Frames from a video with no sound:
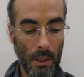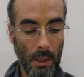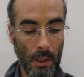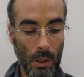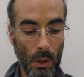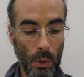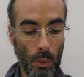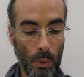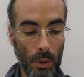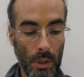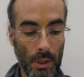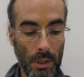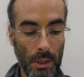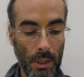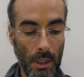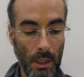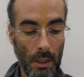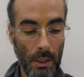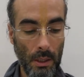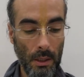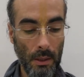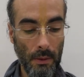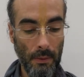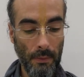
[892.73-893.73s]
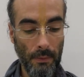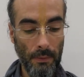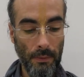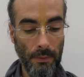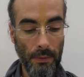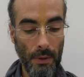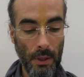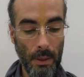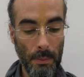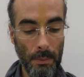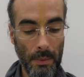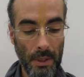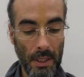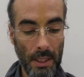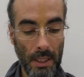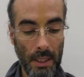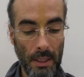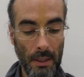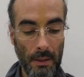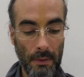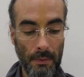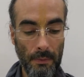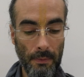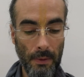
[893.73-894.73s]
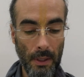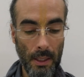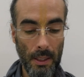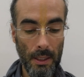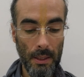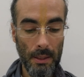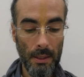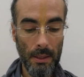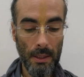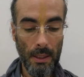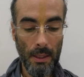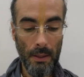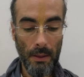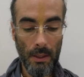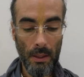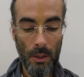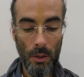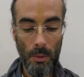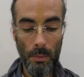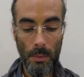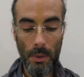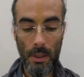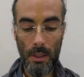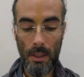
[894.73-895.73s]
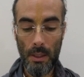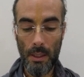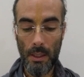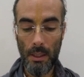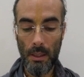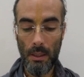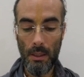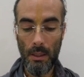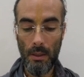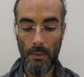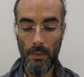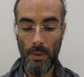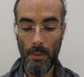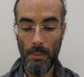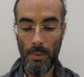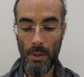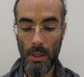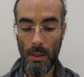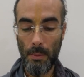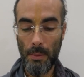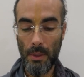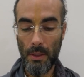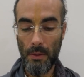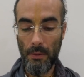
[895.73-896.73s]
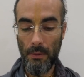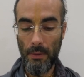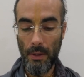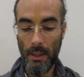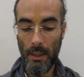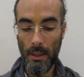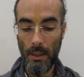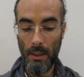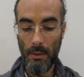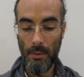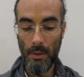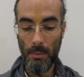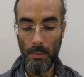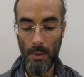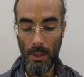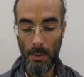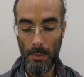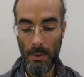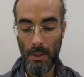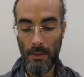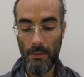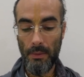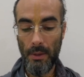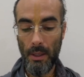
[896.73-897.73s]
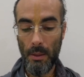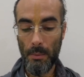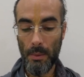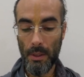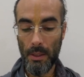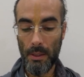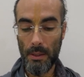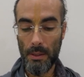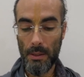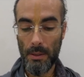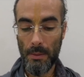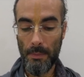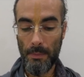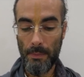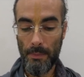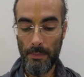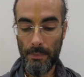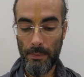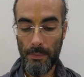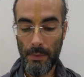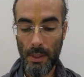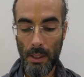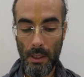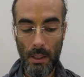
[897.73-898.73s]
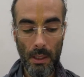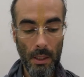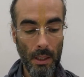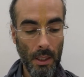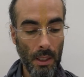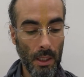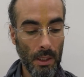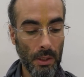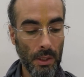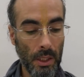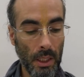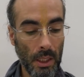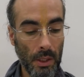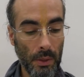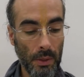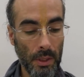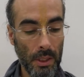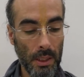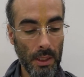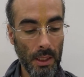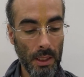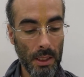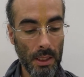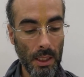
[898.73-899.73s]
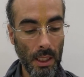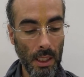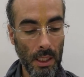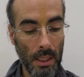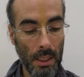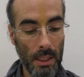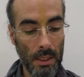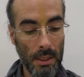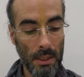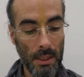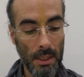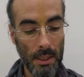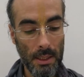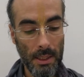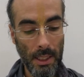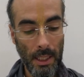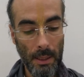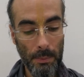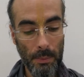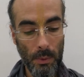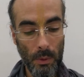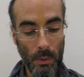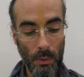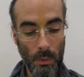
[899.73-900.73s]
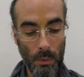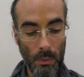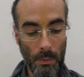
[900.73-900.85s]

who was from the Varendra community of the Brahmana families. Sri Krishna Charana's disciple